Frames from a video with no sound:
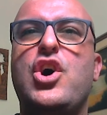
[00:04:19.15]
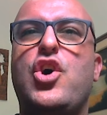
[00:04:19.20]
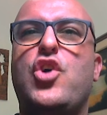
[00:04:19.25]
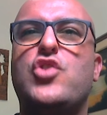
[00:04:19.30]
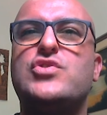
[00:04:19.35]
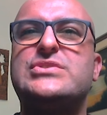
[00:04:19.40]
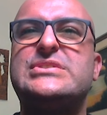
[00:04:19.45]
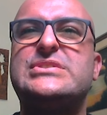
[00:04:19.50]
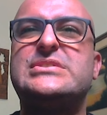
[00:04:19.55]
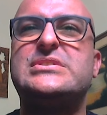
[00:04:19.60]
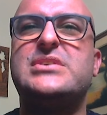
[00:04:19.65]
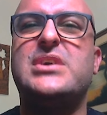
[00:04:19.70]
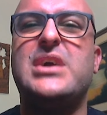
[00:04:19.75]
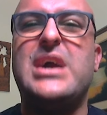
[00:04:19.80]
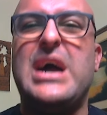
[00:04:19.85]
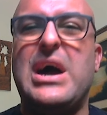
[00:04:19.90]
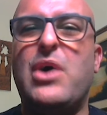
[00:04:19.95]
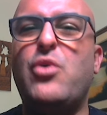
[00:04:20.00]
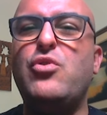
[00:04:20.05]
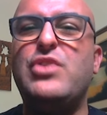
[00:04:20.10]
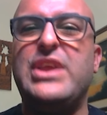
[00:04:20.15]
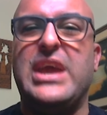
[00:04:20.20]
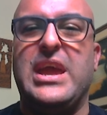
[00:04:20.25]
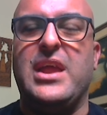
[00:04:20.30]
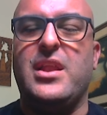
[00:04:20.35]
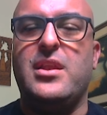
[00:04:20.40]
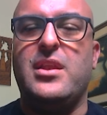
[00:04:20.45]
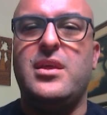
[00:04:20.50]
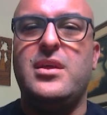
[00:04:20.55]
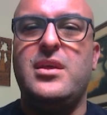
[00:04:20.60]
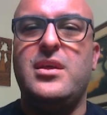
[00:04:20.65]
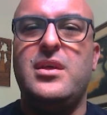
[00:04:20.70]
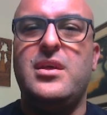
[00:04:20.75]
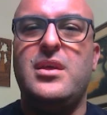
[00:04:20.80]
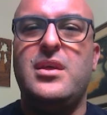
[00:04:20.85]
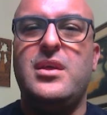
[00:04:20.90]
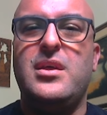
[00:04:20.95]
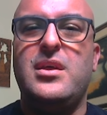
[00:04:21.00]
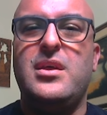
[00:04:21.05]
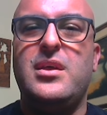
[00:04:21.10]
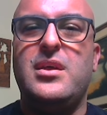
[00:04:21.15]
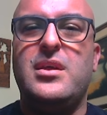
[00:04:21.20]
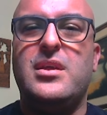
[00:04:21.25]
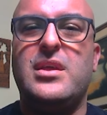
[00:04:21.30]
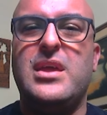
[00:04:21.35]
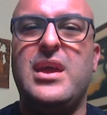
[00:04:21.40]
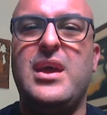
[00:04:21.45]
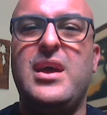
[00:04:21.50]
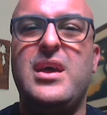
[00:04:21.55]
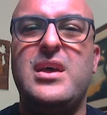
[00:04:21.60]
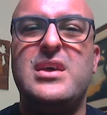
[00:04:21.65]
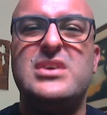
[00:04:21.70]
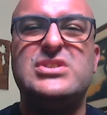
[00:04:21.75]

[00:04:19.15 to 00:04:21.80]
or scalding, yeah?